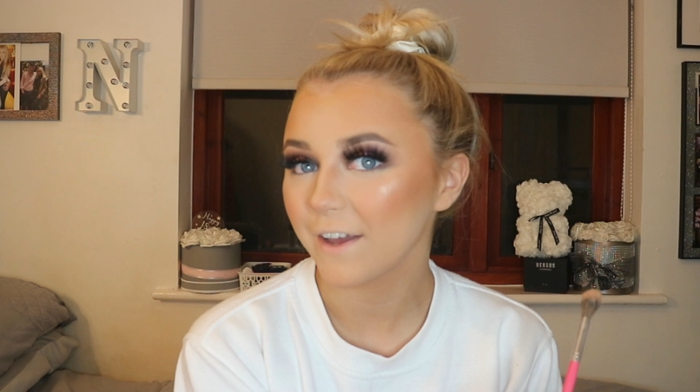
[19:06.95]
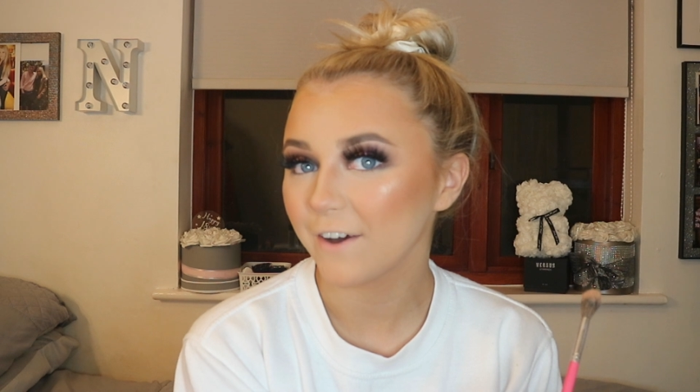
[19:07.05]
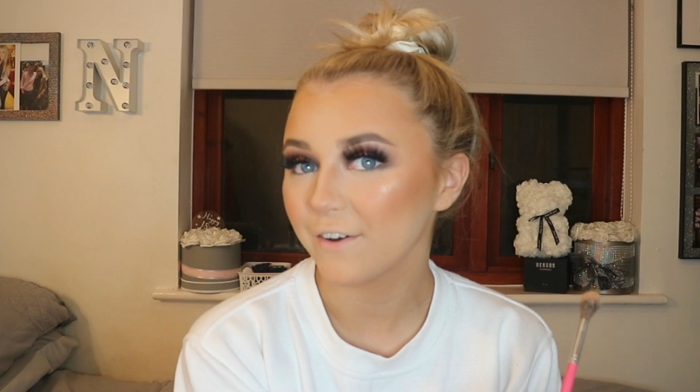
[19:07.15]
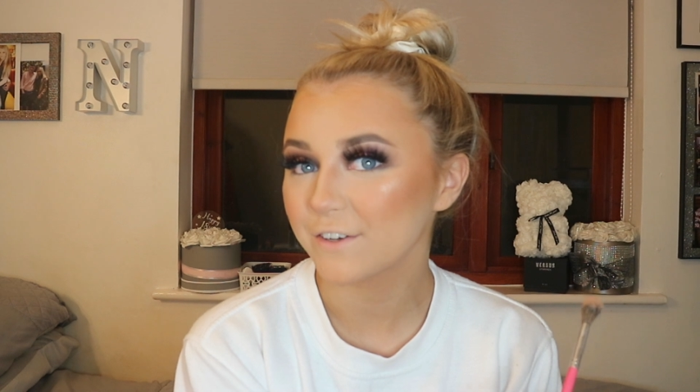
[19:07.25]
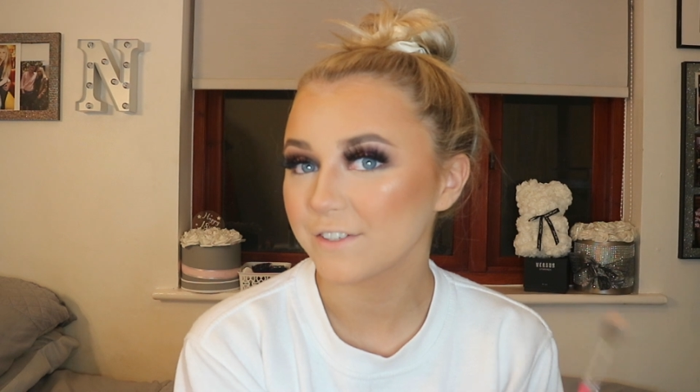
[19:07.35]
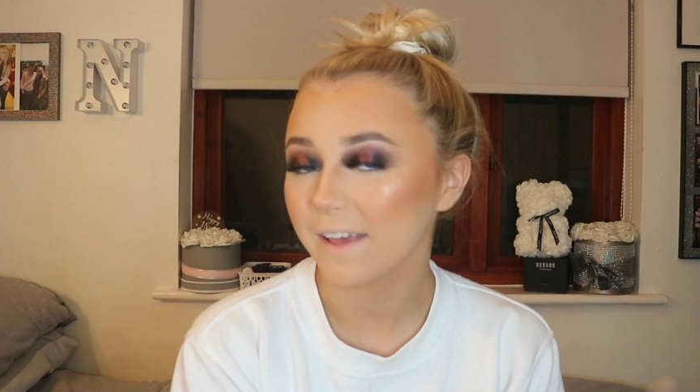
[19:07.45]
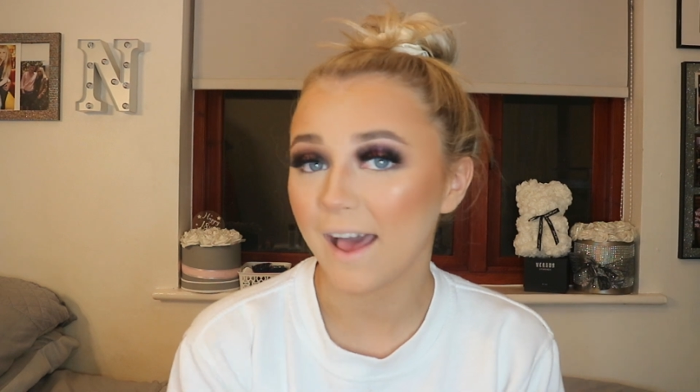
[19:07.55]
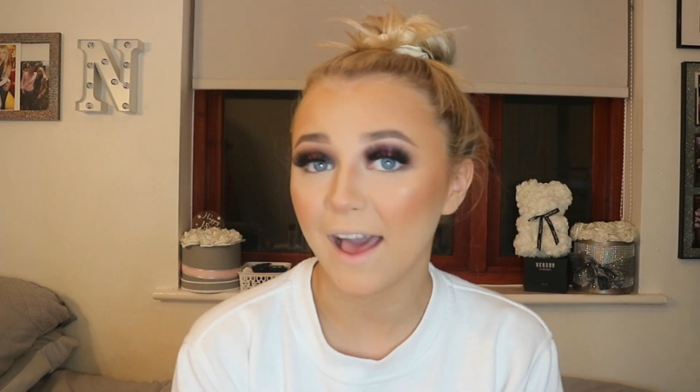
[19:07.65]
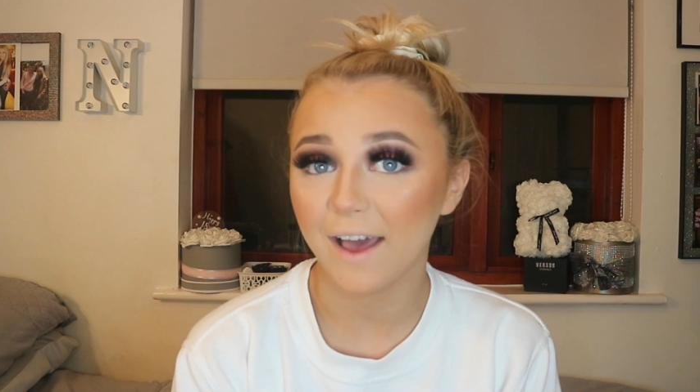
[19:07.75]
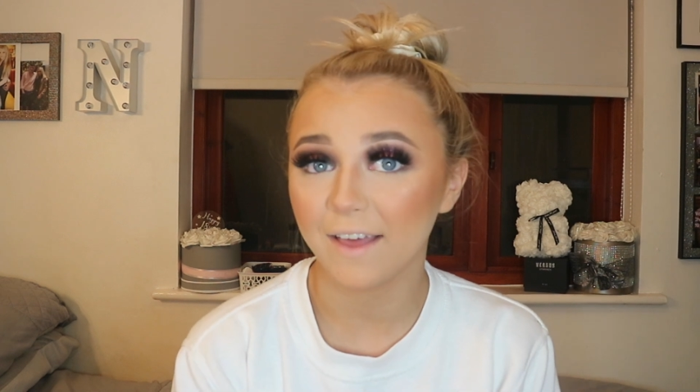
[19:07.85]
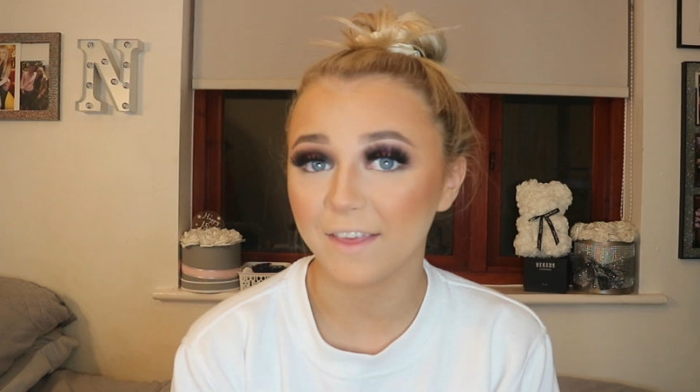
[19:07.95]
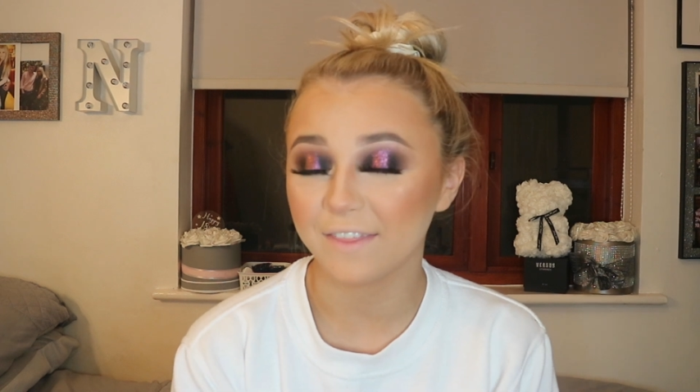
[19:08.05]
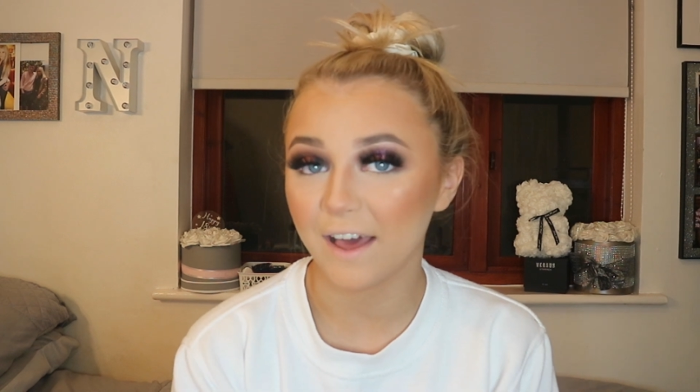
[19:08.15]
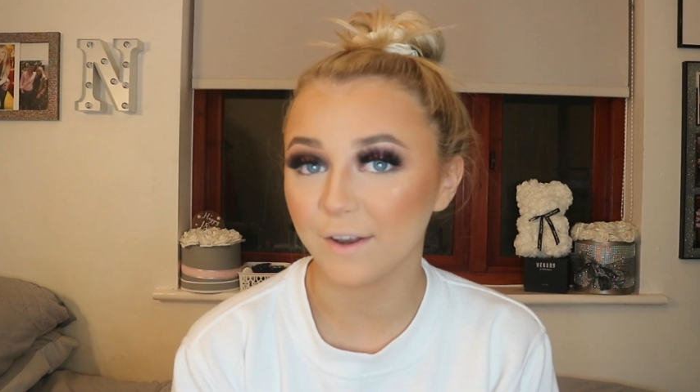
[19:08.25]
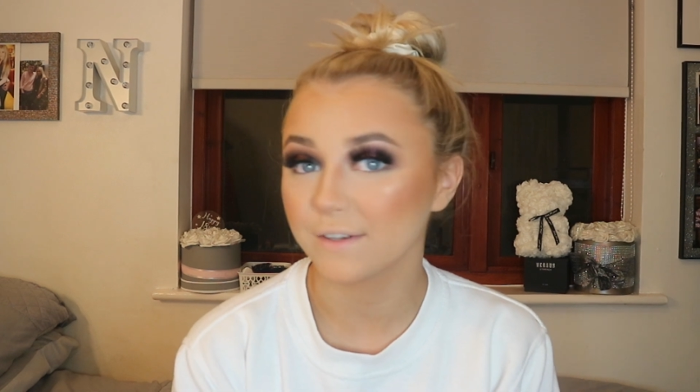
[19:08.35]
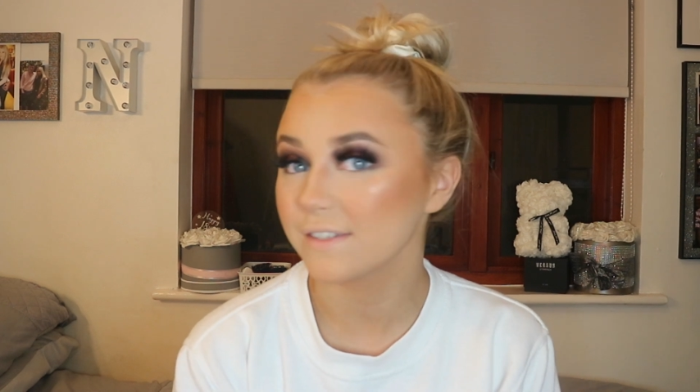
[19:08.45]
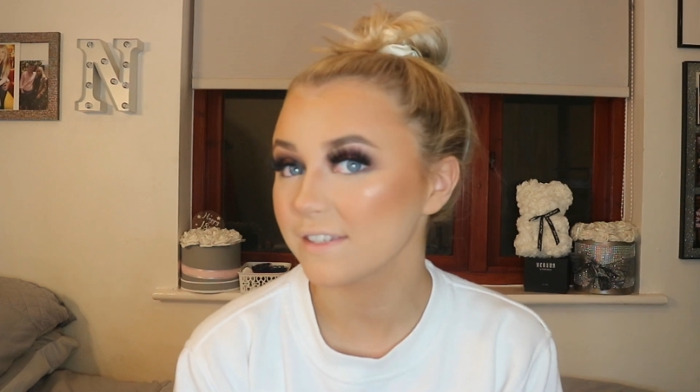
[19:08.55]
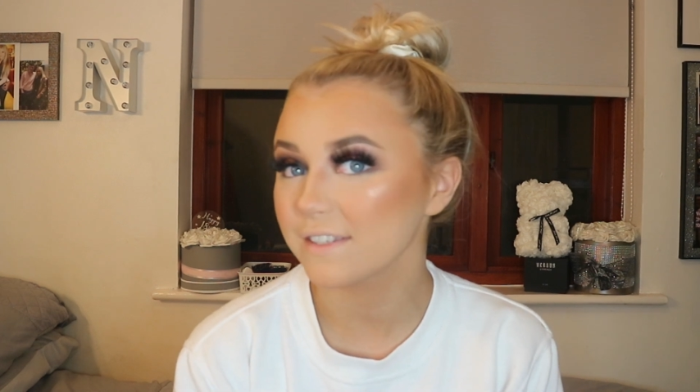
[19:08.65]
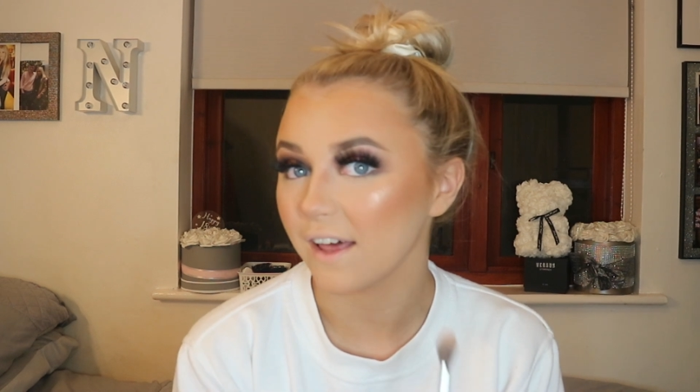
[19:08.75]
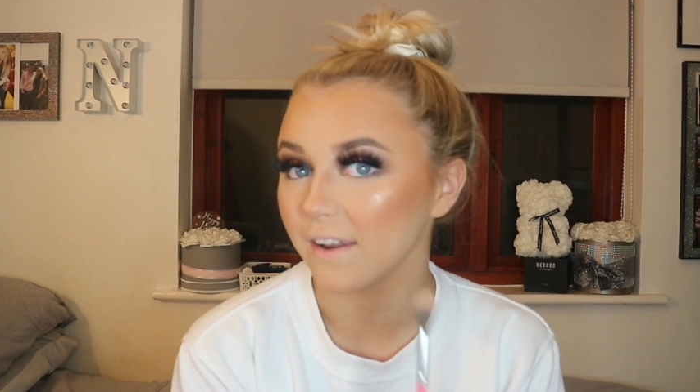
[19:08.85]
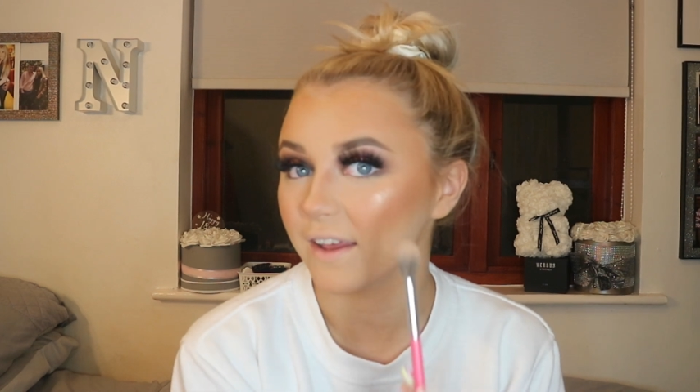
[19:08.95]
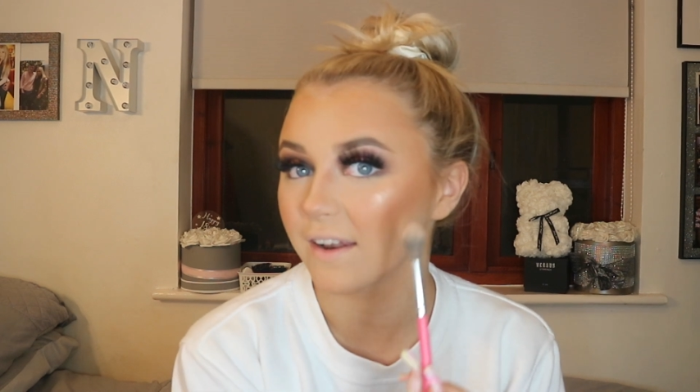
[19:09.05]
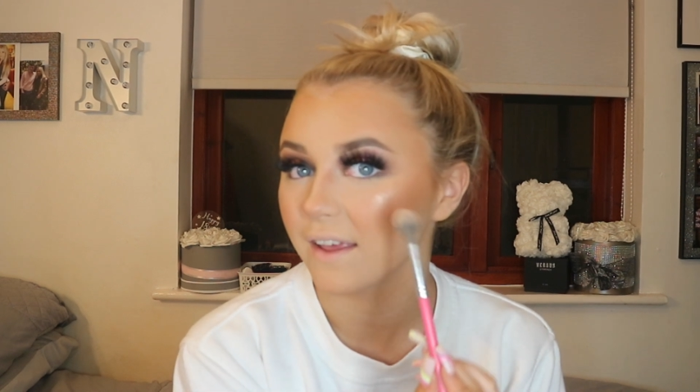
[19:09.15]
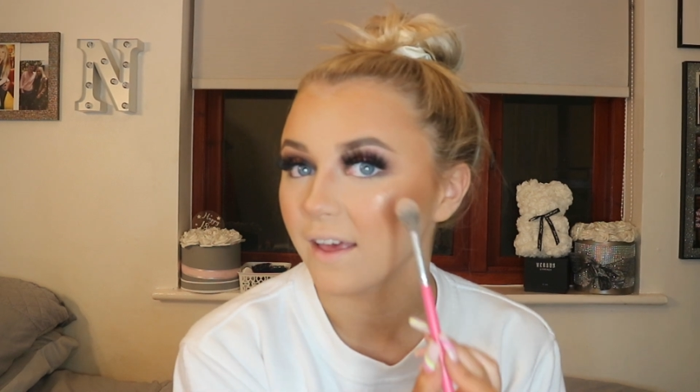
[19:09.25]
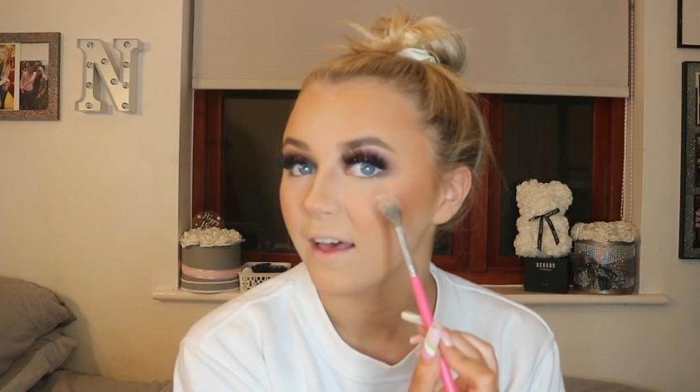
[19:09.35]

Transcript: gosh, like that looks stunning.